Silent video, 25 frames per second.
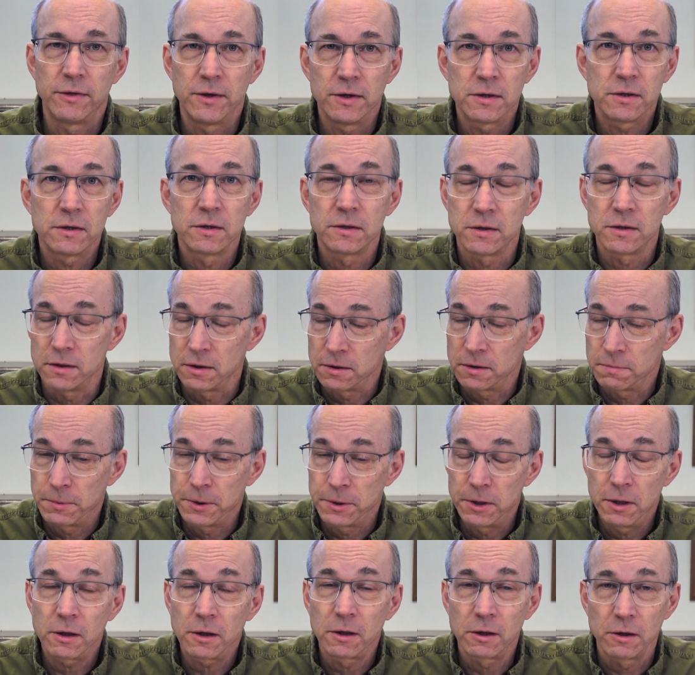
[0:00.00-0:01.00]
This is a
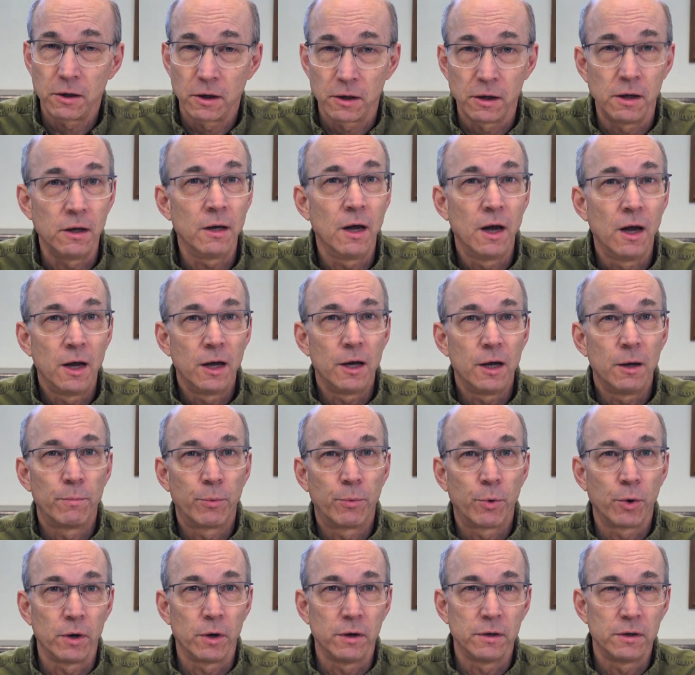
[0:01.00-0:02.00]
particularly
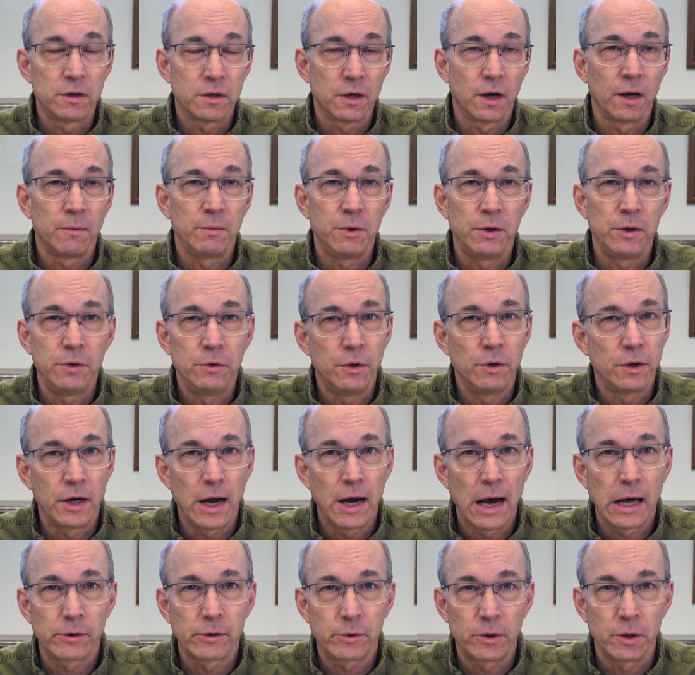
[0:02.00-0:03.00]
important time to do the
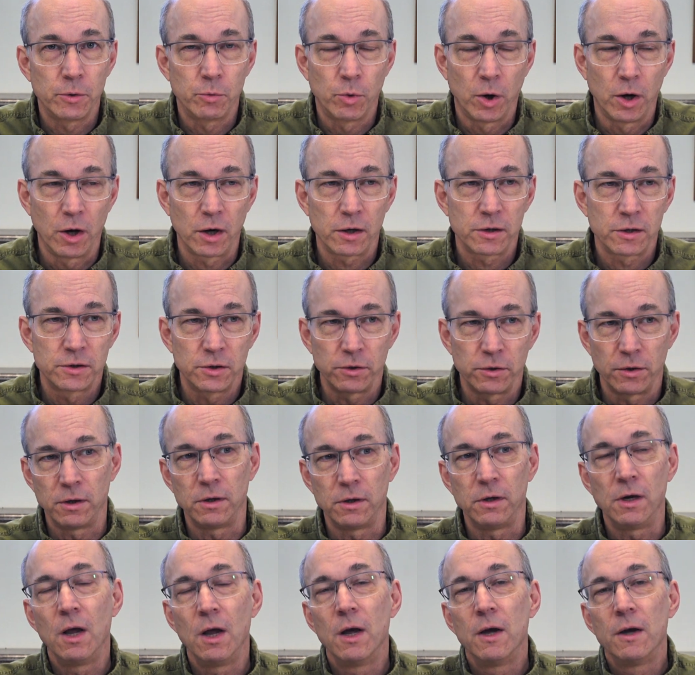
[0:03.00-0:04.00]
gallery walk so that